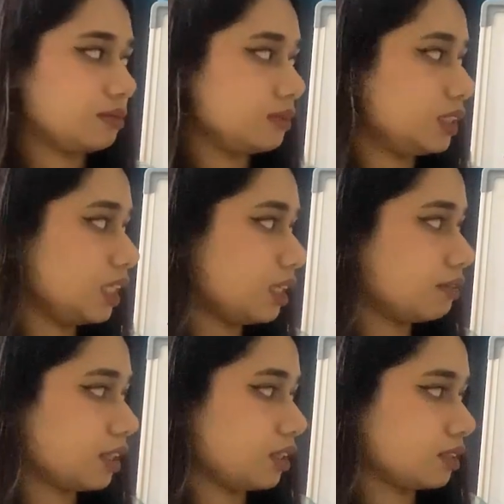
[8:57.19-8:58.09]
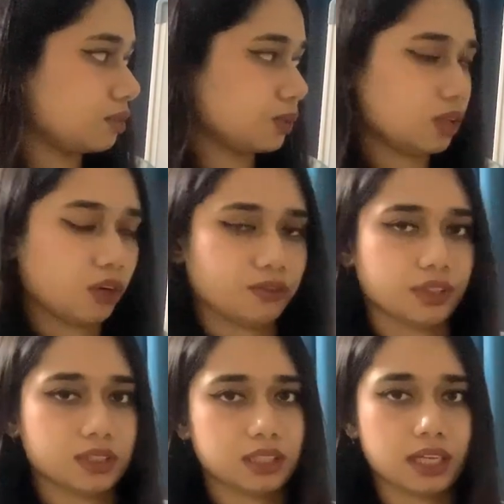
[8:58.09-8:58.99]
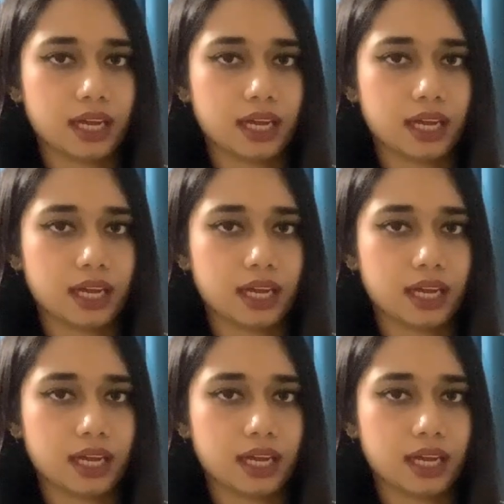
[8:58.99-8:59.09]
DNA virus will obviously